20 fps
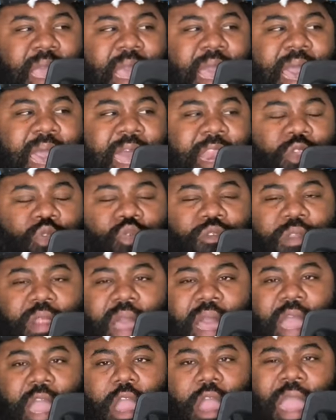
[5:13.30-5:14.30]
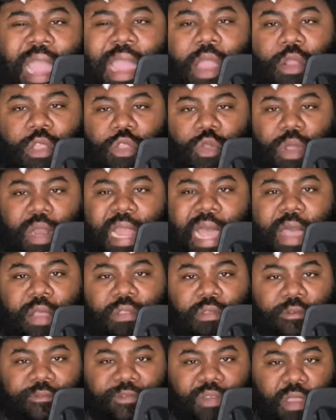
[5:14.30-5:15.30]
are you
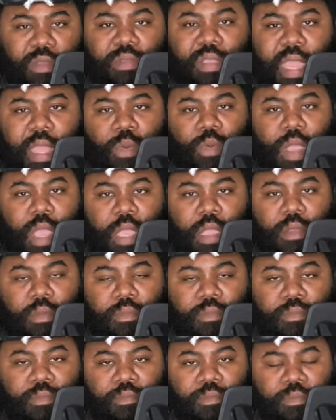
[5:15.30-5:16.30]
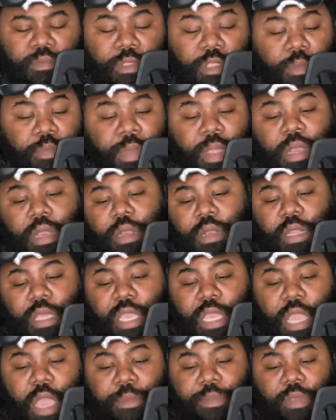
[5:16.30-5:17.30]
allowed to feel that way? Been in the
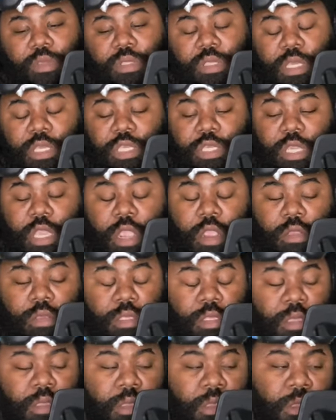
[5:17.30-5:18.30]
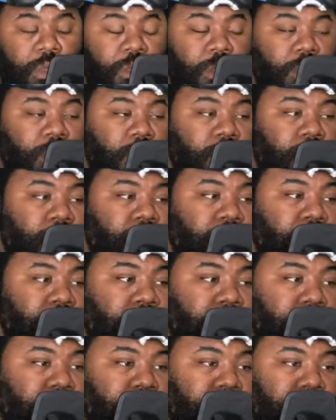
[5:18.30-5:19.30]
league almost 6 years.
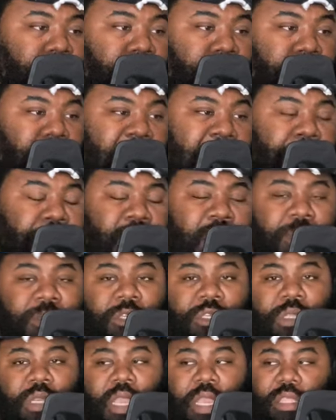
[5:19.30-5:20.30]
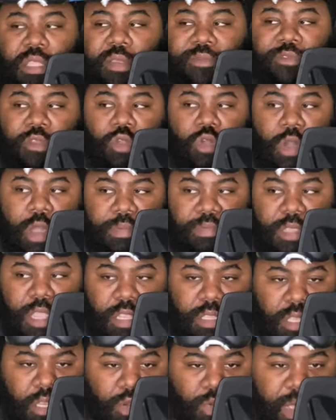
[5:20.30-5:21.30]
I promise you this. If you go up
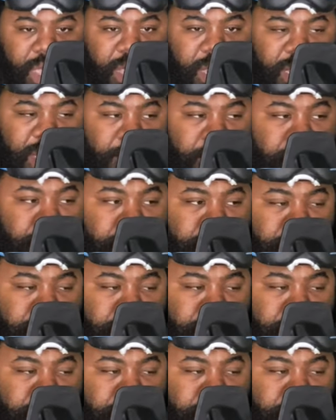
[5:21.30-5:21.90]
there to New England,